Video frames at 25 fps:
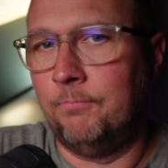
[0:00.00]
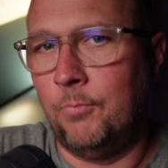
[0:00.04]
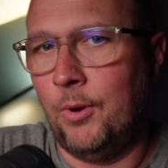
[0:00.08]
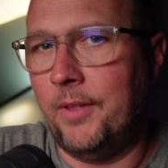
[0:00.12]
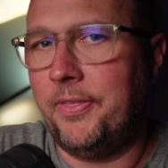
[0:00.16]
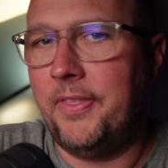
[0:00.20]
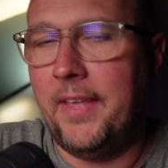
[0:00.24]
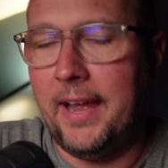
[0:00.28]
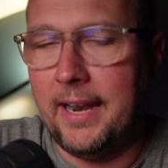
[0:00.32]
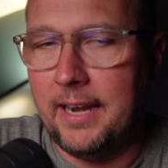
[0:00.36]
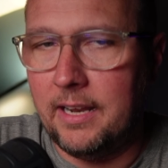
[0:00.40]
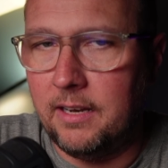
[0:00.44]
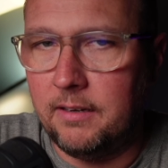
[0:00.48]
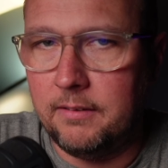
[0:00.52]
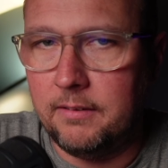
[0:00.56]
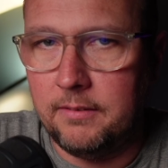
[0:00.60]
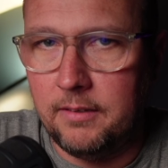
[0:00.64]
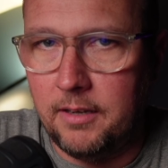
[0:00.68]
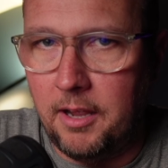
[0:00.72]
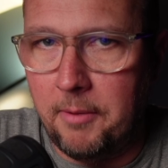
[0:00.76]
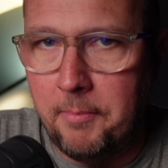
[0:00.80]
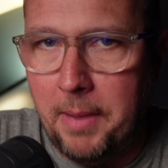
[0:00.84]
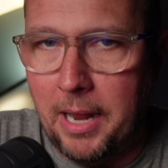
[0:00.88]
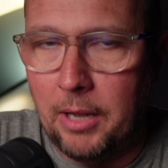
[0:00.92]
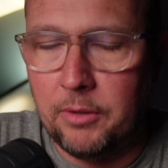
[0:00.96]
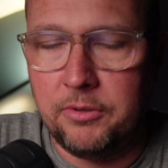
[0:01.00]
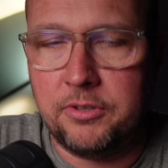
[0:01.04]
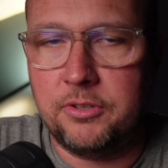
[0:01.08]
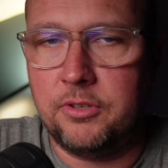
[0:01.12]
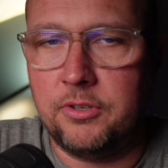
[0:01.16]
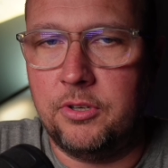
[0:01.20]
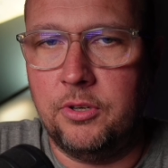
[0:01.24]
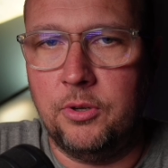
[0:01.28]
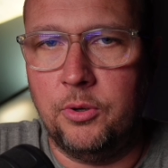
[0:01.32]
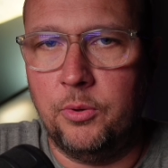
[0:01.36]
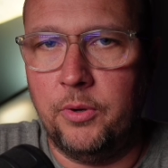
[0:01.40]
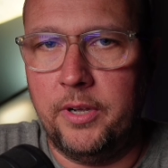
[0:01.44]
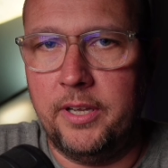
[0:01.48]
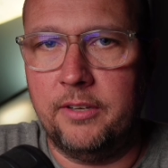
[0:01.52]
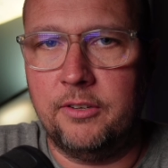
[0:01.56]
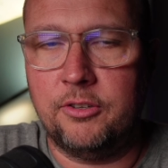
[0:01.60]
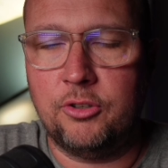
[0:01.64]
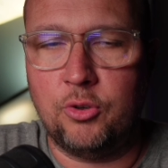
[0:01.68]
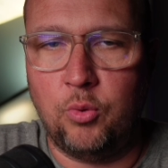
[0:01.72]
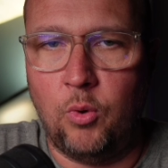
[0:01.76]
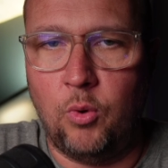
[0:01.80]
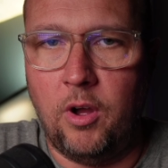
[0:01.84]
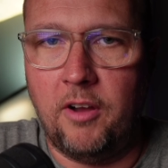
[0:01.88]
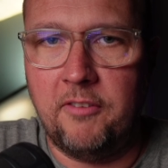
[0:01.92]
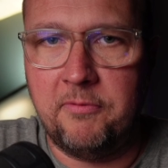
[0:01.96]
What that amounts to
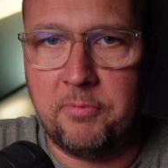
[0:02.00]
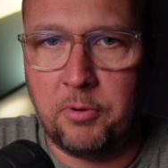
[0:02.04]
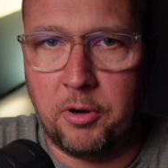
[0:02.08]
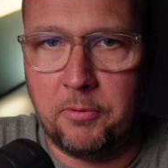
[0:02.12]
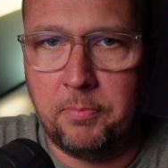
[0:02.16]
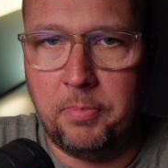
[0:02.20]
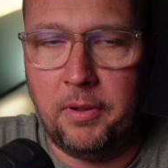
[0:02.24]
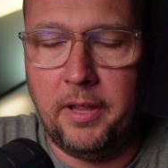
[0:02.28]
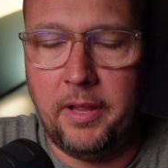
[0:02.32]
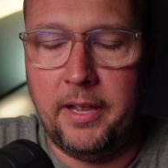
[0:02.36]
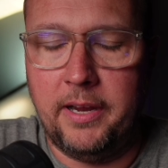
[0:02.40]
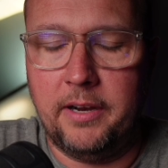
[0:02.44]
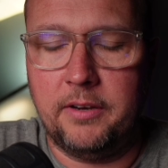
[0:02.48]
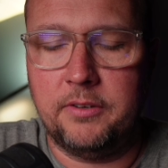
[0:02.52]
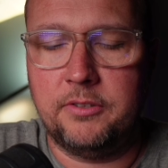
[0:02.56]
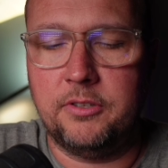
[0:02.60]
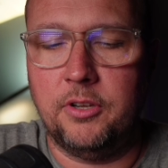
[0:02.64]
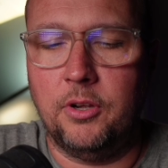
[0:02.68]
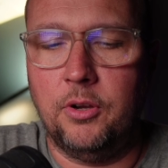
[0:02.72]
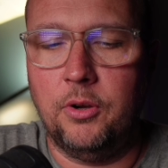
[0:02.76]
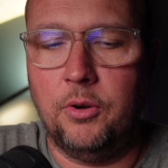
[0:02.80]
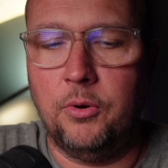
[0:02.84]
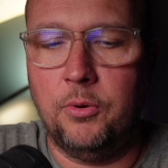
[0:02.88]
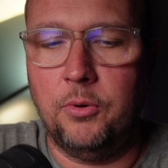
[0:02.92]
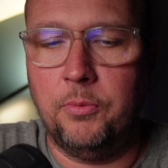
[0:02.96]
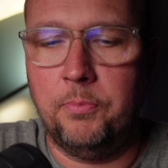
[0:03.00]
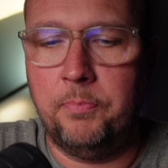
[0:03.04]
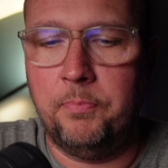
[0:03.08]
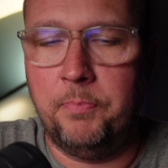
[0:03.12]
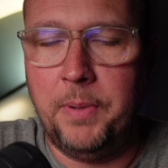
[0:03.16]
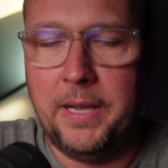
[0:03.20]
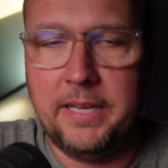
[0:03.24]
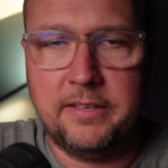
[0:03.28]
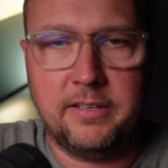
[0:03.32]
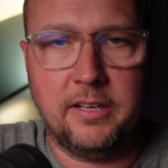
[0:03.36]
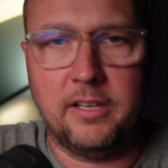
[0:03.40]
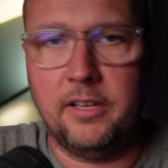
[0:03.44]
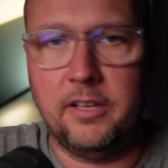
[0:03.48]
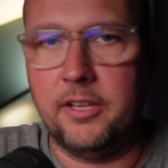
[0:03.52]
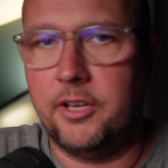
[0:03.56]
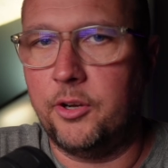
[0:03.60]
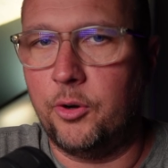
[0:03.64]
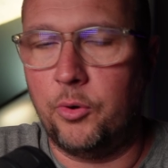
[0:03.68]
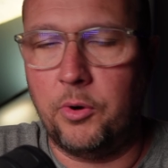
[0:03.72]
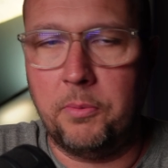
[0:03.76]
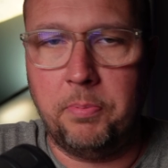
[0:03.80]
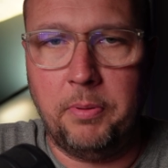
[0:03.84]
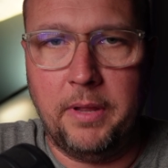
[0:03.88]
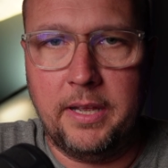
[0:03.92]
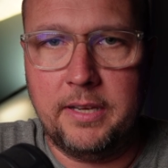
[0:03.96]
is 12 per player. So basically
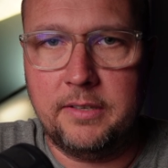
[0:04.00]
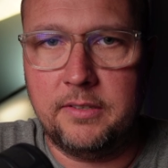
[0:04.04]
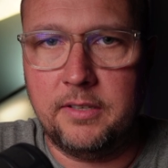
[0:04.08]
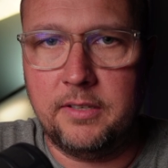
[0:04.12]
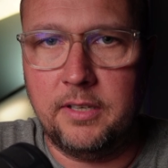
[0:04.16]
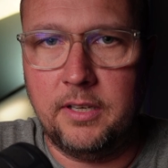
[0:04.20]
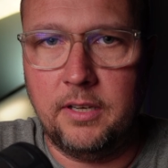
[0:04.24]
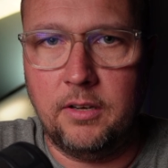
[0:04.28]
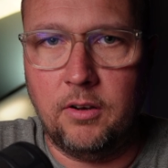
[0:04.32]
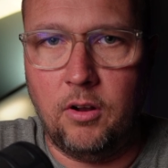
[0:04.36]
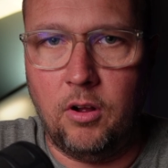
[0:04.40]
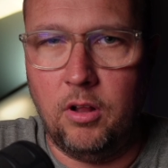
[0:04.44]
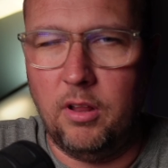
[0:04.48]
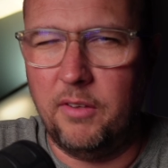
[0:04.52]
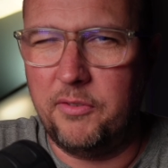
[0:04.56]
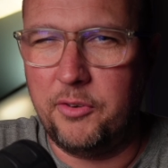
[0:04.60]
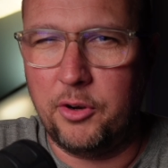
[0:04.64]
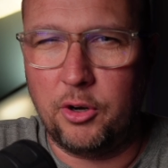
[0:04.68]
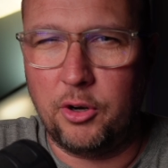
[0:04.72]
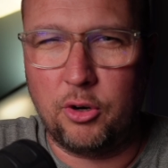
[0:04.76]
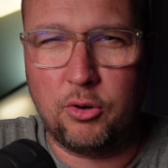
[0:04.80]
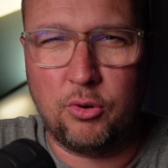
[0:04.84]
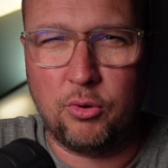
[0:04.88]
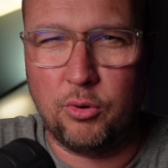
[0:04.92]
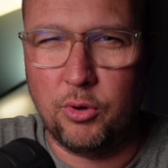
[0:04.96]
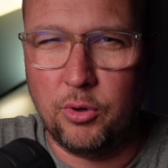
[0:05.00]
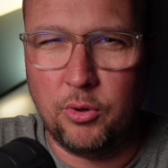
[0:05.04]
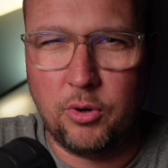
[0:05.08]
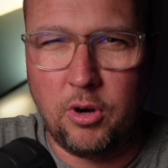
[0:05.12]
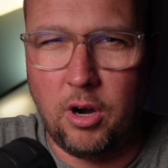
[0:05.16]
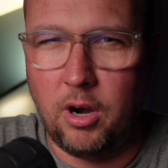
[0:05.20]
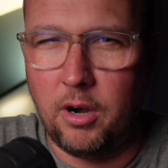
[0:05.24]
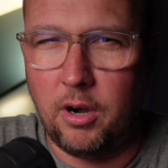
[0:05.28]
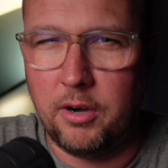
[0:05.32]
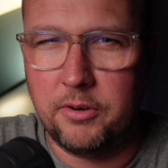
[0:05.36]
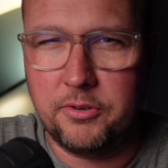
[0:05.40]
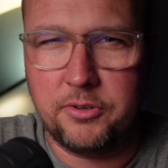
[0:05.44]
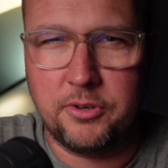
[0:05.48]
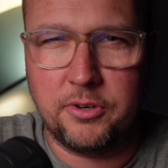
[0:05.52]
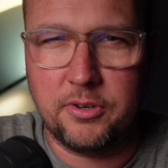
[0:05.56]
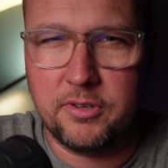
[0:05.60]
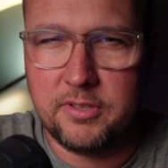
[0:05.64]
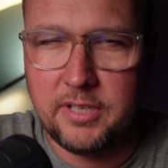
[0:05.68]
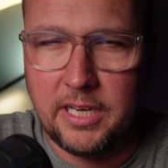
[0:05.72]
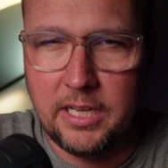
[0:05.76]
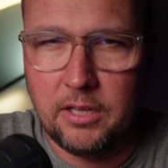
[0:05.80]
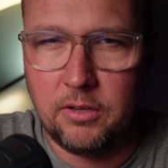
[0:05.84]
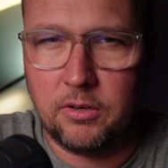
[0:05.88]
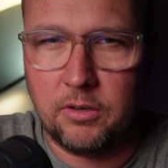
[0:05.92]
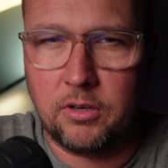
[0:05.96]
you're replacing all of your crew cards, your
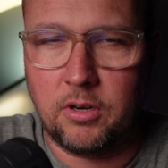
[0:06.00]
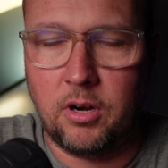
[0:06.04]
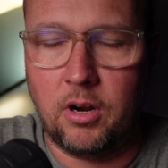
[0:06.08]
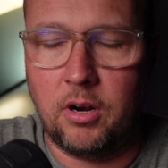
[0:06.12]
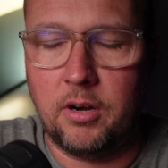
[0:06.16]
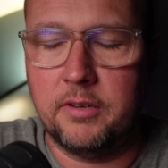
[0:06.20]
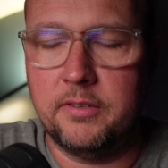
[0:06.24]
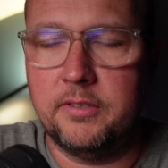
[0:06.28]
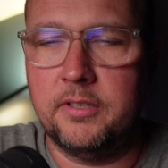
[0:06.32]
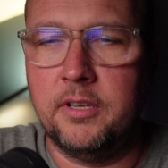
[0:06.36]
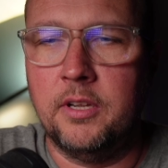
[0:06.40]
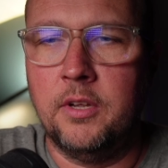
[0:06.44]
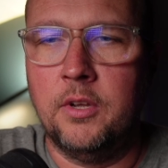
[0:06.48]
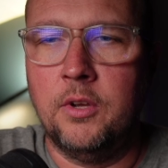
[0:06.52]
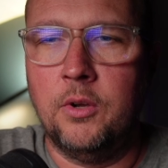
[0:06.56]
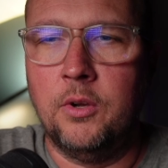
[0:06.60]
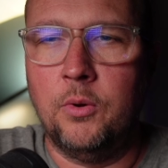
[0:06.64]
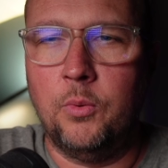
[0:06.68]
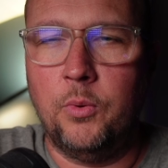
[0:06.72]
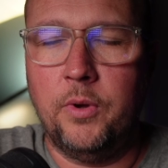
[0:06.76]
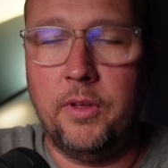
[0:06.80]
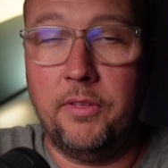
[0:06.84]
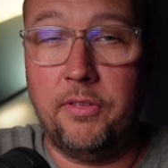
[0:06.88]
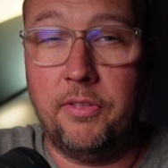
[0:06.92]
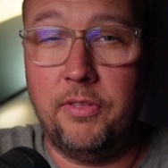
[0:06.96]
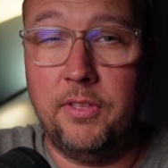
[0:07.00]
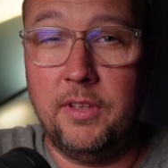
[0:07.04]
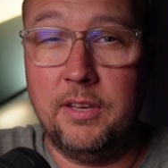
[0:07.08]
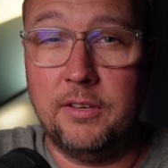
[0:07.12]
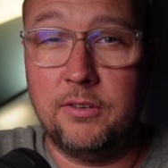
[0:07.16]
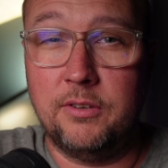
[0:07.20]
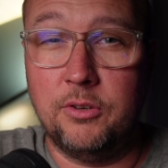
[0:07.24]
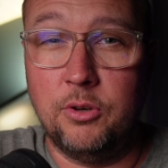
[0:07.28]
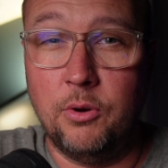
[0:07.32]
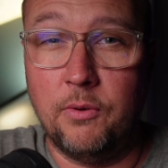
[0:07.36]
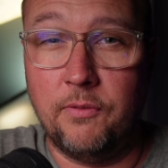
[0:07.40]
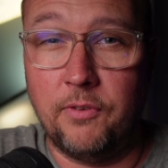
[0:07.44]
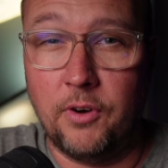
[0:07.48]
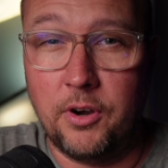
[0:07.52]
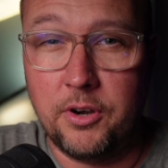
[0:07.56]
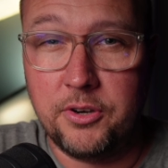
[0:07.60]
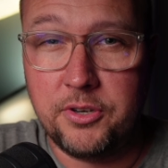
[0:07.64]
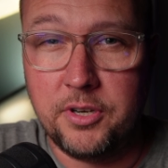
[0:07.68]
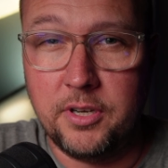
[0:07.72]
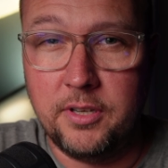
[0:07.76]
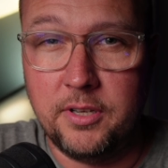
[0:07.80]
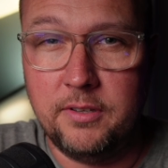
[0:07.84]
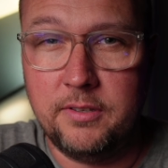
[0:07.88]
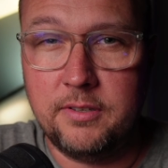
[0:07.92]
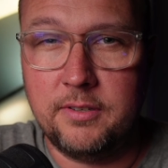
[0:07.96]
sailor cards, with these new
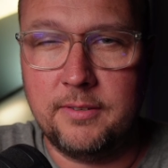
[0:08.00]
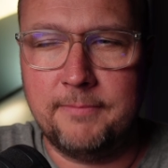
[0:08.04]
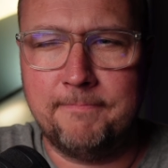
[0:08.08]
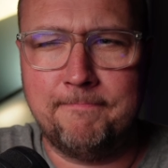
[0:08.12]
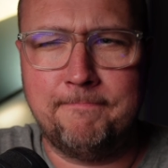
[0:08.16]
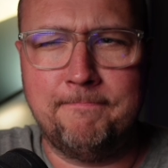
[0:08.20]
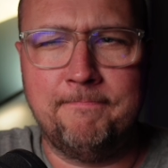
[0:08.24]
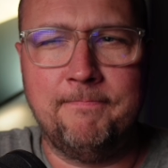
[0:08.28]
versions.